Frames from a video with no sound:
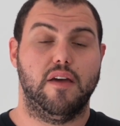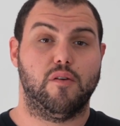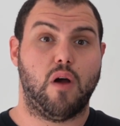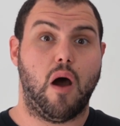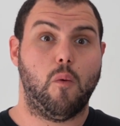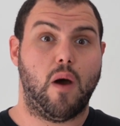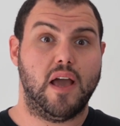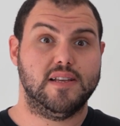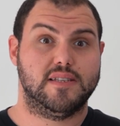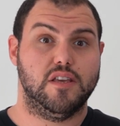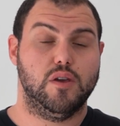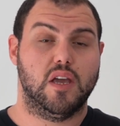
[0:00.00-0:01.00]
Now there are
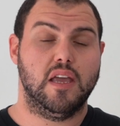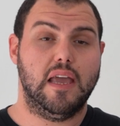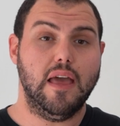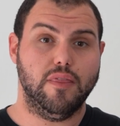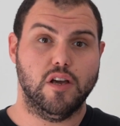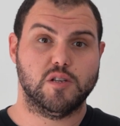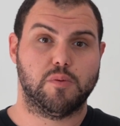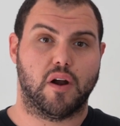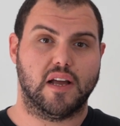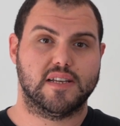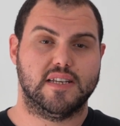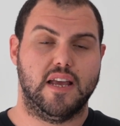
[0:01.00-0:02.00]
ways you can get those
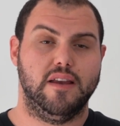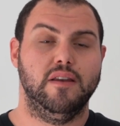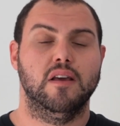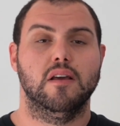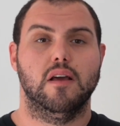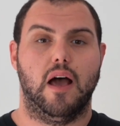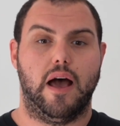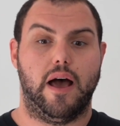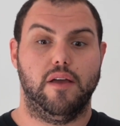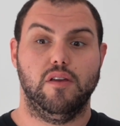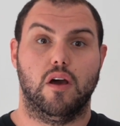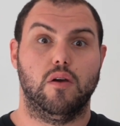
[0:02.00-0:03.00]
products seen
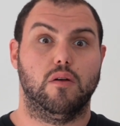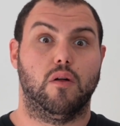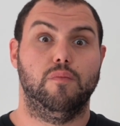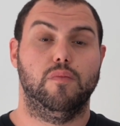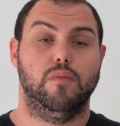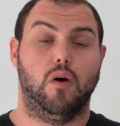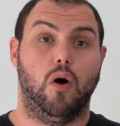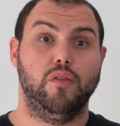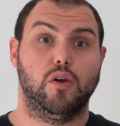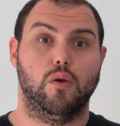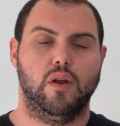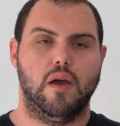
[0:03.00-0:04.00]
on
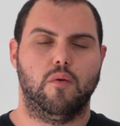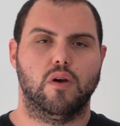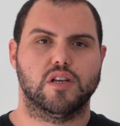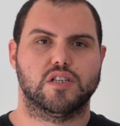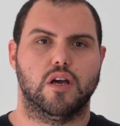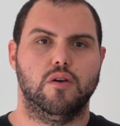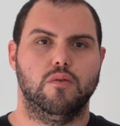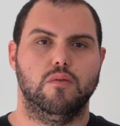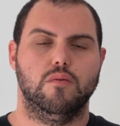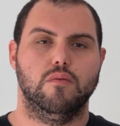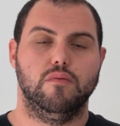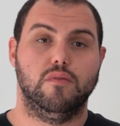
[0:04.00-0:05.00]
the Google network,
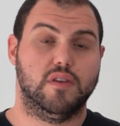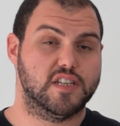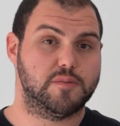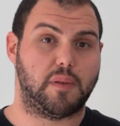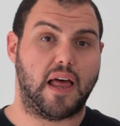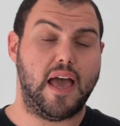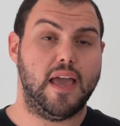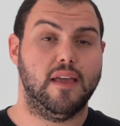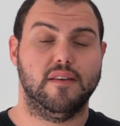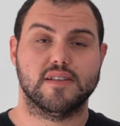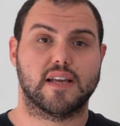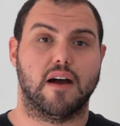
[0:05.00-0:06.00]
so
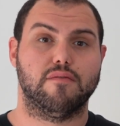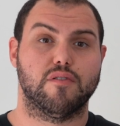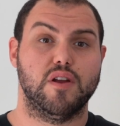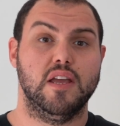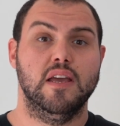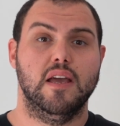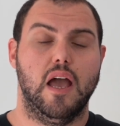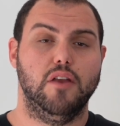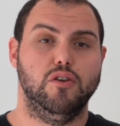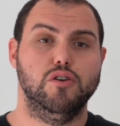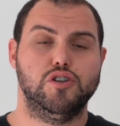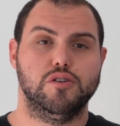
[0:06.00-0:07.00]
display, discovery,
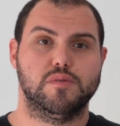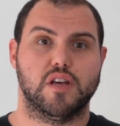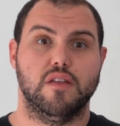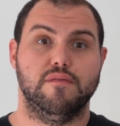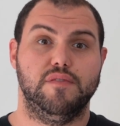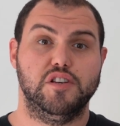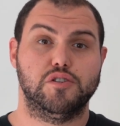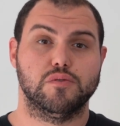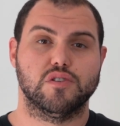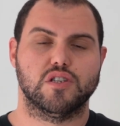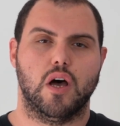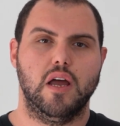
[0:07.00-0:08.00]
and YouTube, so the
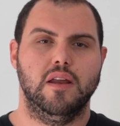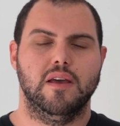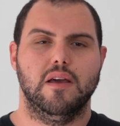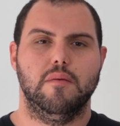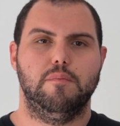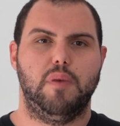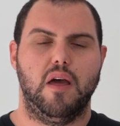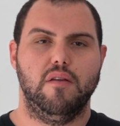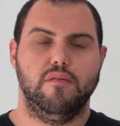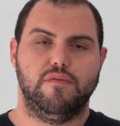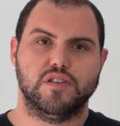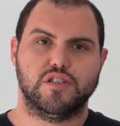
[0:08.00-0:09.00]
visual side.
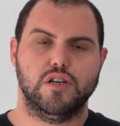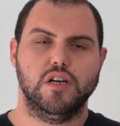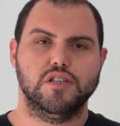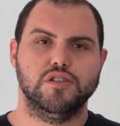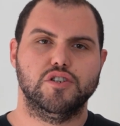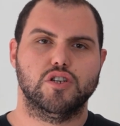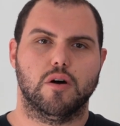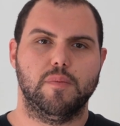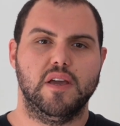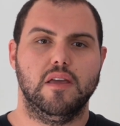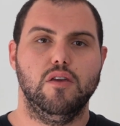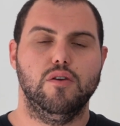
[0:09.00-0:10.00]
But for search and
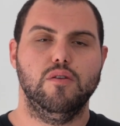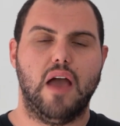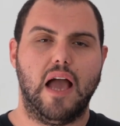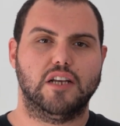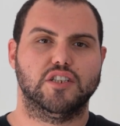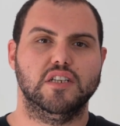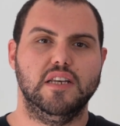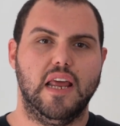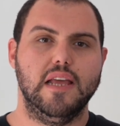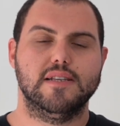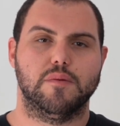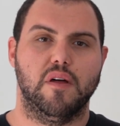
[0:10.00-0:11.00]
shopping, you
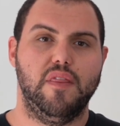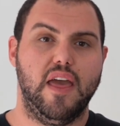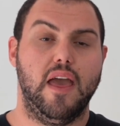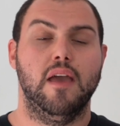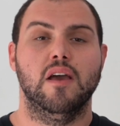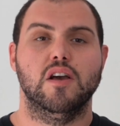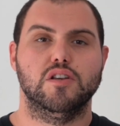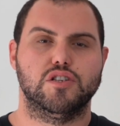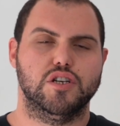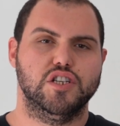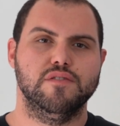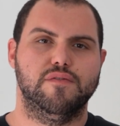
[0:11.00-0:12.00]
actually need someone there
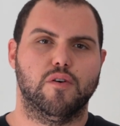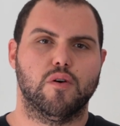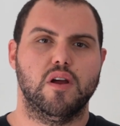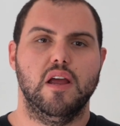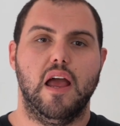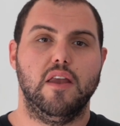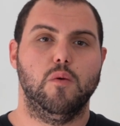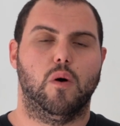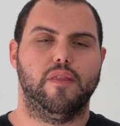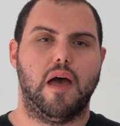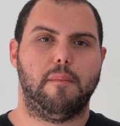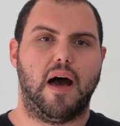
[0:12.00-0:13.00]
searching for it,
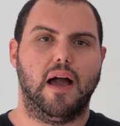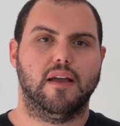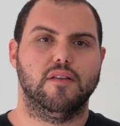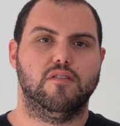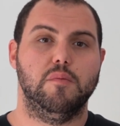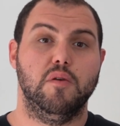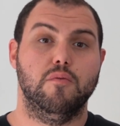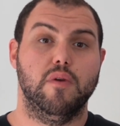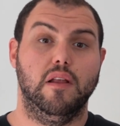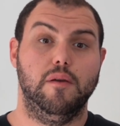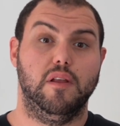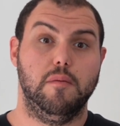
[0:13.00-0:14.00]
and you want that market to be
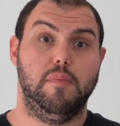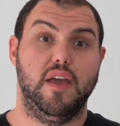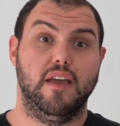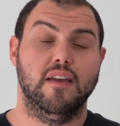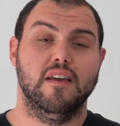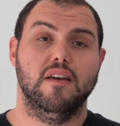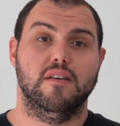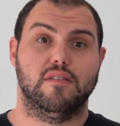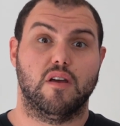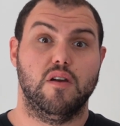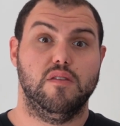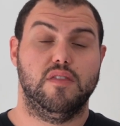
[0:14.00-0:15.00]
really, really big.
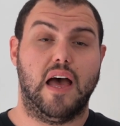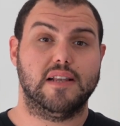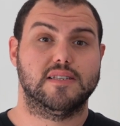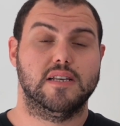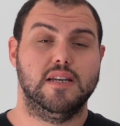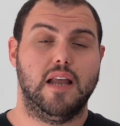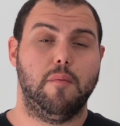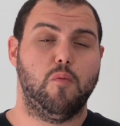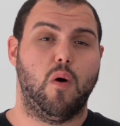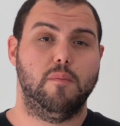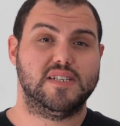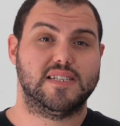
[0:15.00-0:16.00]
So that's the
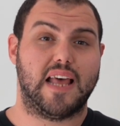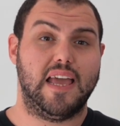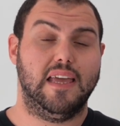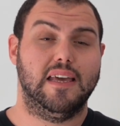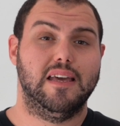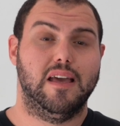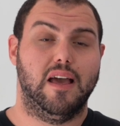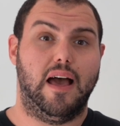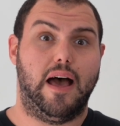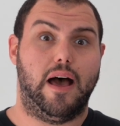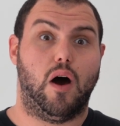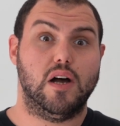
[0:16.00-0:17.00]
number one mistake
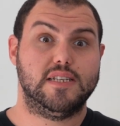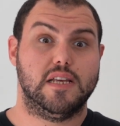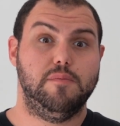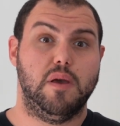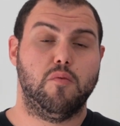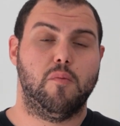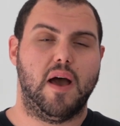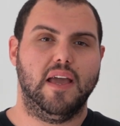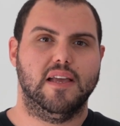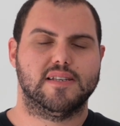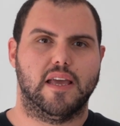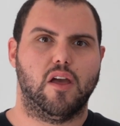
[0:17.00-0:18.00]
I see people
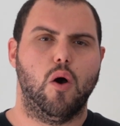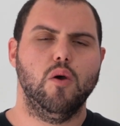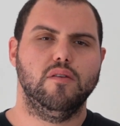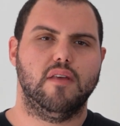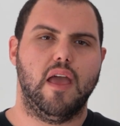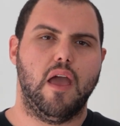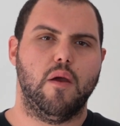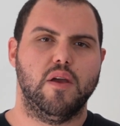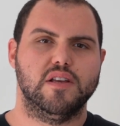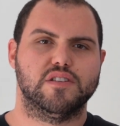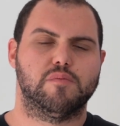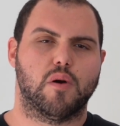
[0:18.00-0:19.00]
make, is they go into
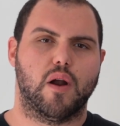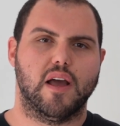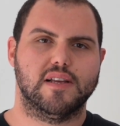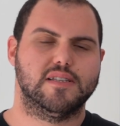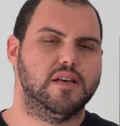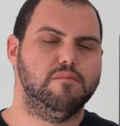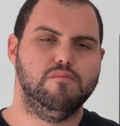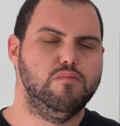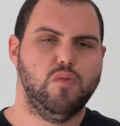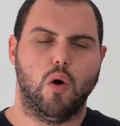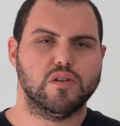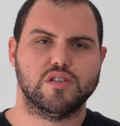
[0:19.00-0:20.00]
areas of products
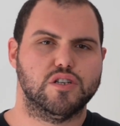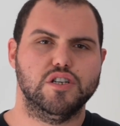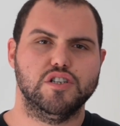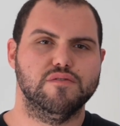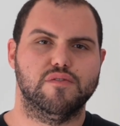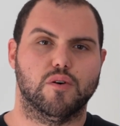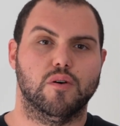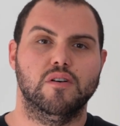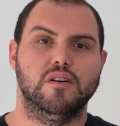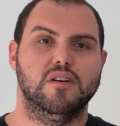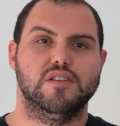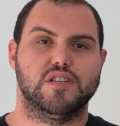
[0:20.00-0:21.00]
that no one's searching
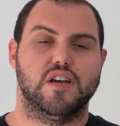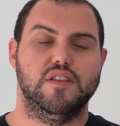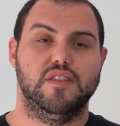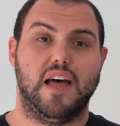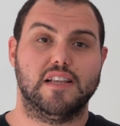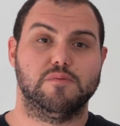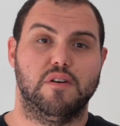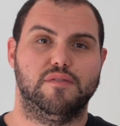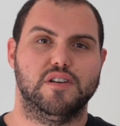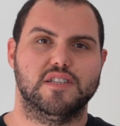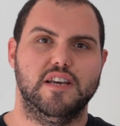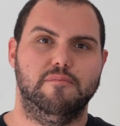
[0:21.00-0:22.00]
for. So that's
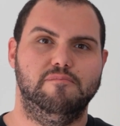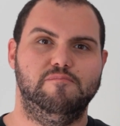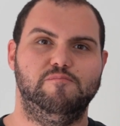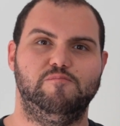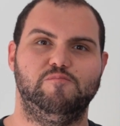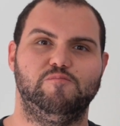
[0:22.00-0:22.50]
my first tip.